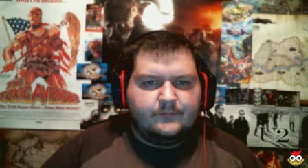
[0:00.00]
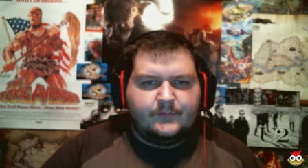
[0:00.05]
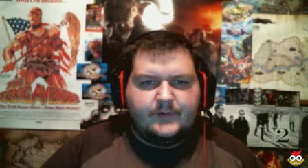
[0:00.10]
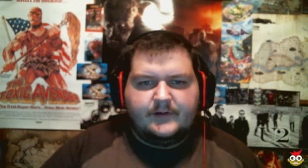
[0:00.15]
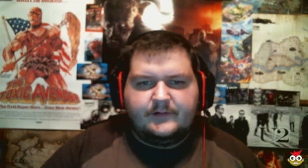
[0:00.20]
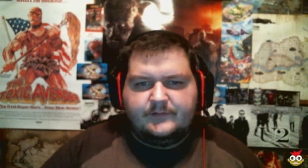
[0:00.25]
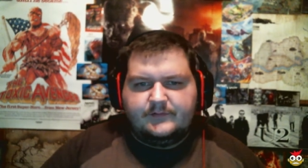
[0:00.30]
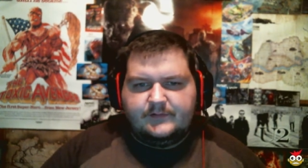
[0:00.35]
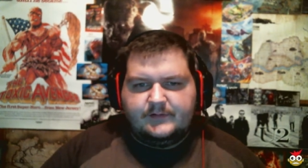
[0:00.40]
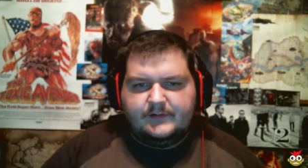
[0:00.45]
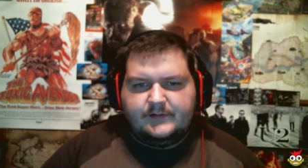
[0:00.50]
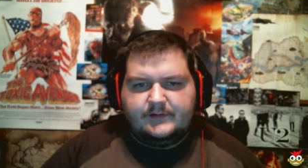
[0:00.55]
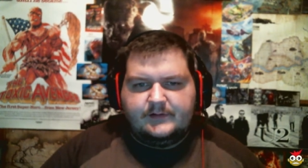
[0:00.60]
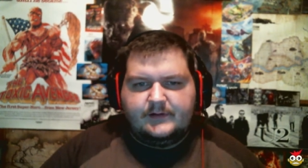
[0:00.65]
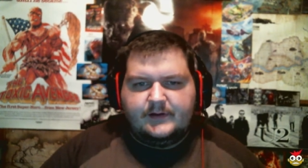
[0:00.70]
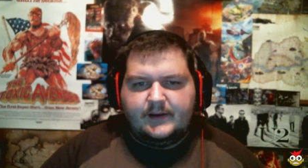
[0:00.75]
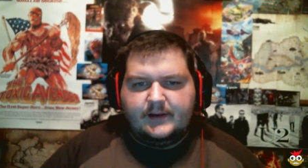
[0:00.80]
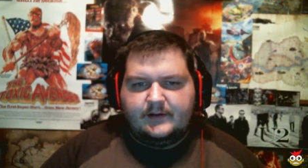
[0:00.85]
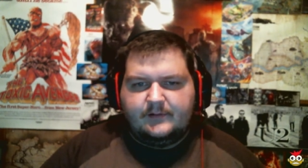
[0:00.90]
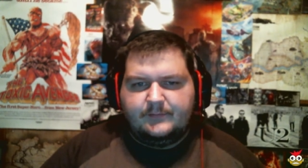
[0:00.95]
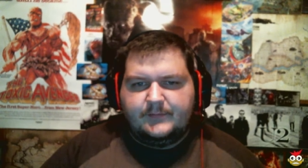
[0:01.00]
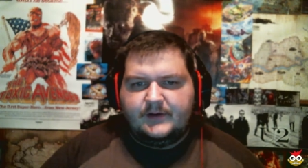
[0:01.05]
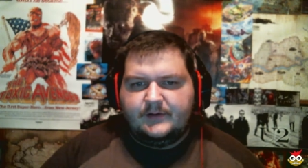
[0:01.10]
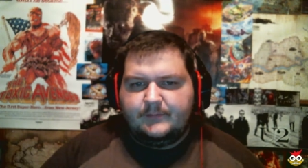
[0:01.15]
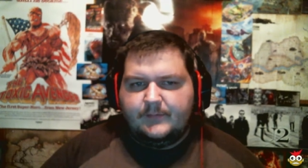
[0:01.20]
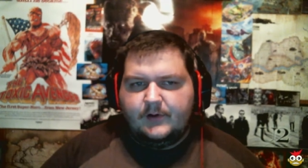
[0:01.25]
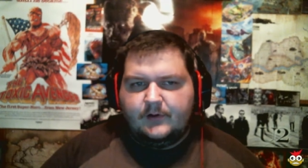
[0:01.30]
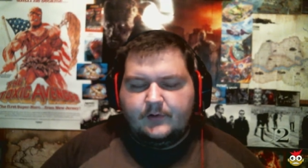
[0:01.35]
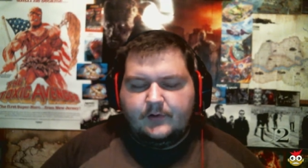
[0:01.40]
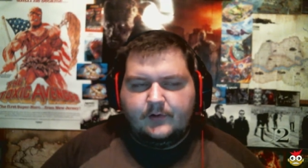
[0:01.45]
Reggie, and
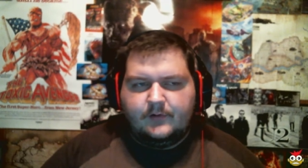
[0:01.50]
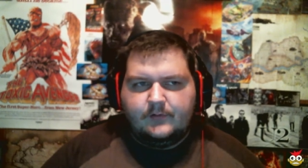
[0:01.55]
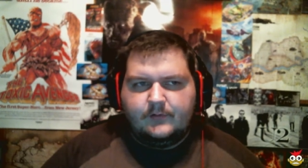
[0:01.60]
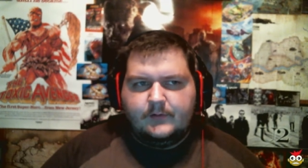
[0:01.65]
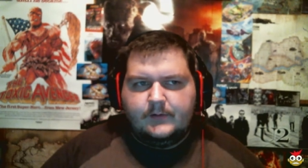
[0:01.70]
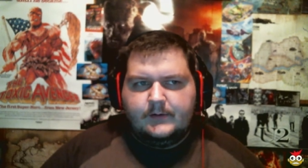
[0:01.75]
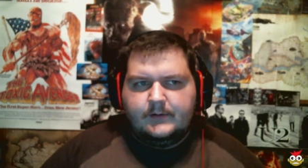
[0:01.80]
Miyamoto.